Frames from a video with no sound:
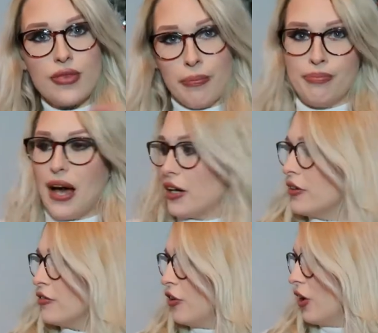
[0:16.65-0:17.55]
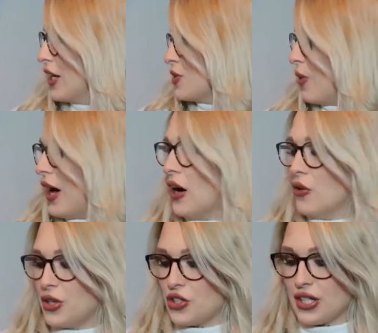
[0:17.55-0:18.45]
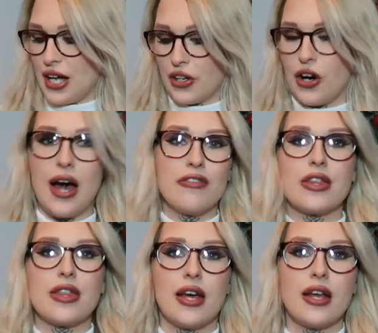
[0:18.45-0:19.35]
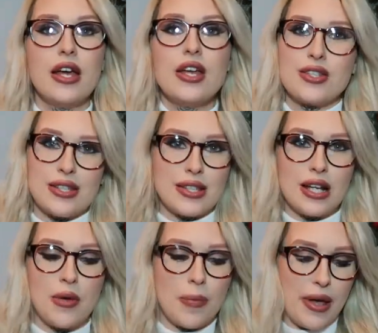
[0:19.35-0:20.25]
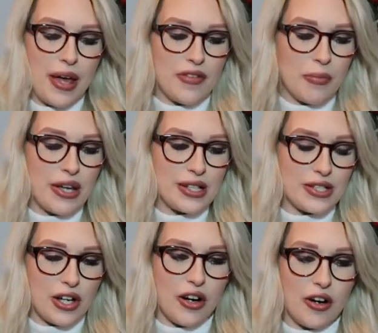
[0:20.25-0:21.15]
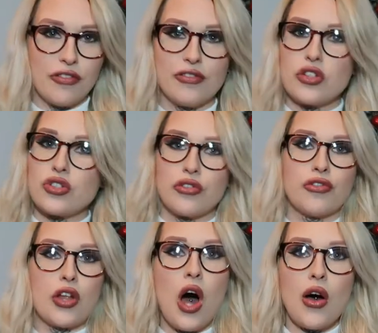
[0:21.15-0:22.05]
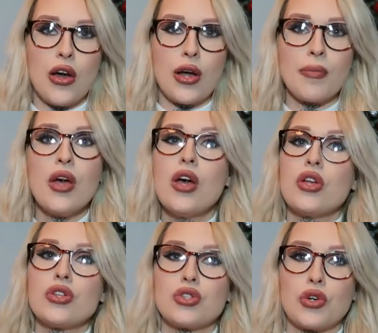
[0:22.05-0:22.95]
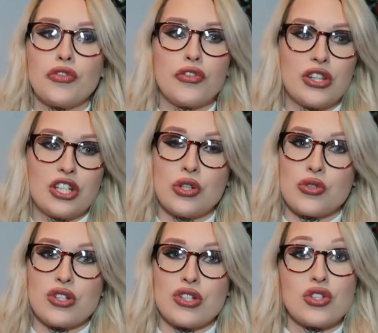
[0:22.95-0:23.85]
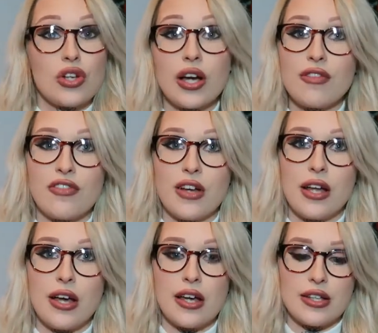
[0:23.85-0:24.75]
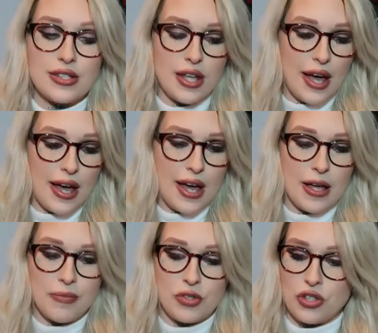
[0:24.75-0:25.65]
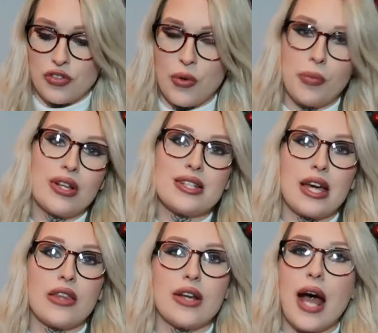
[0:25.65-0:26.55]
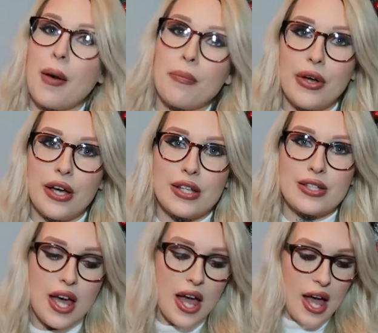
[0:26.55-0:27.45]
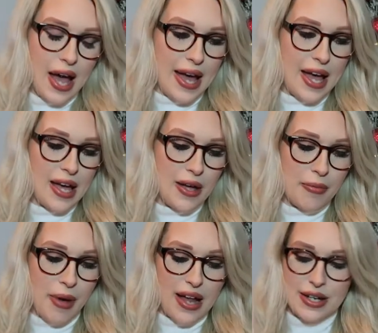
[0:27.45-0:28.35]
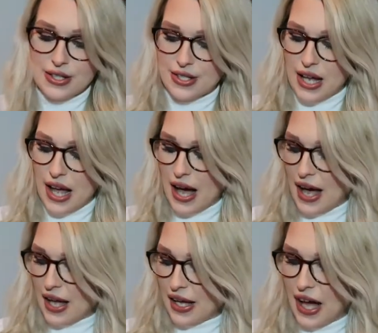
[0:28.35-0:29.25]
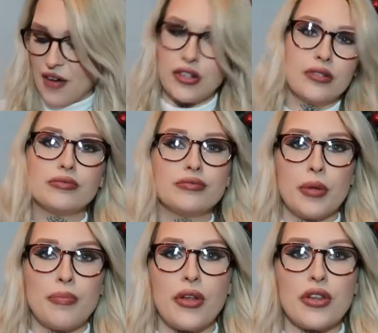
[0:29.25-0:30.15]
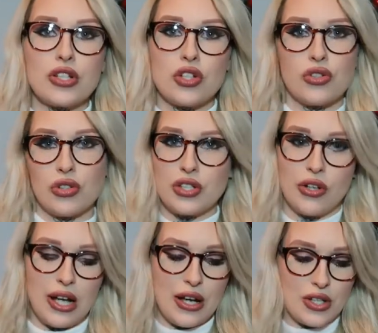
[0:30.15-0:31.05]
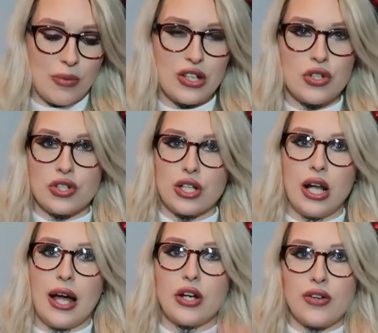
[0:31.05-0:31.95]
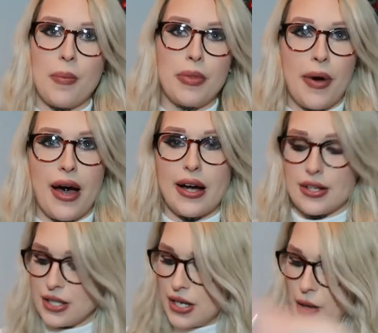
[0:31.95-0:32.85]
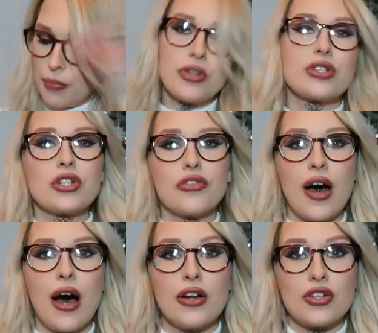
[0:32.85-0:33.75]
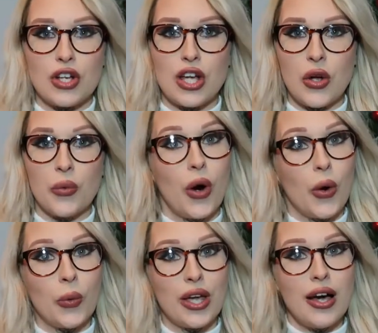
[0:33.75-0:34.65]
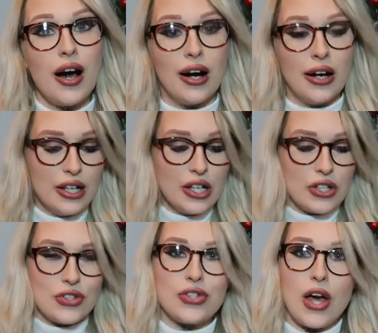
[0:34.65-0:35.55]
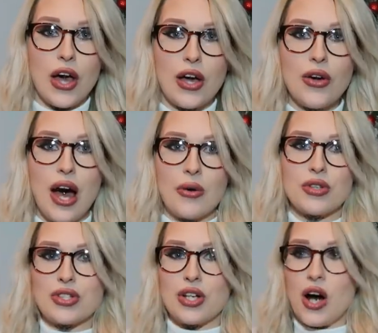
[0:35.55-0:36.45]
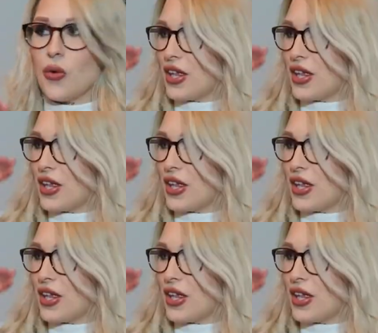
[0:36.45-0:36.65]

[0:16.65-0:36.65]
bag full as well. We just kind of got everything. So this is going to be a bit of a mix of stuff for the home, stuff for the children's stocking fillers, um, stuff that we're putting together in hampers um, and I haven't been bothered to sort it all out so I'm literally just going to like grab the bags, pull the stuff out and show you what we got. So I will start